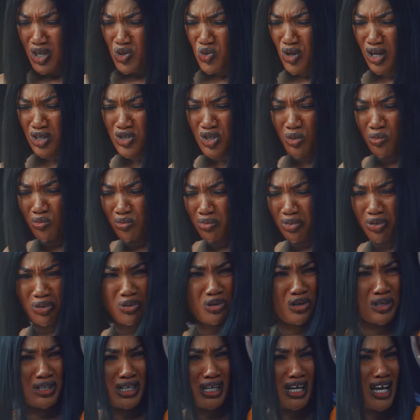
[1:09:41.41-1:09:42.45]
you and some
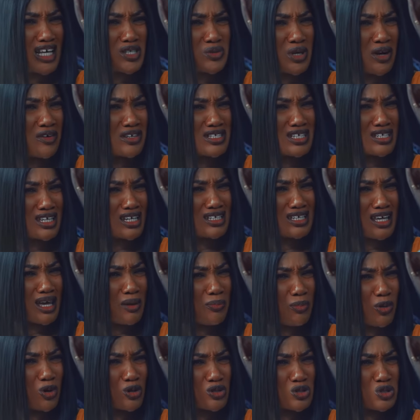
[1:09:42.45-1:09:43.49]
three other guys were arrested at the
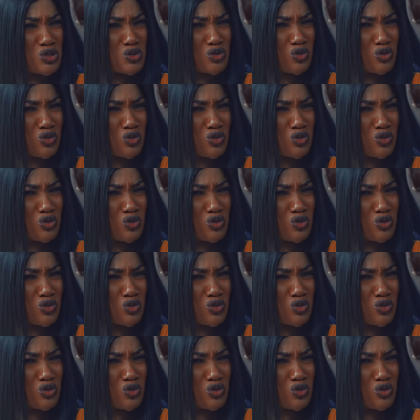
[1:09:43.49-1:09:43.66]
airport.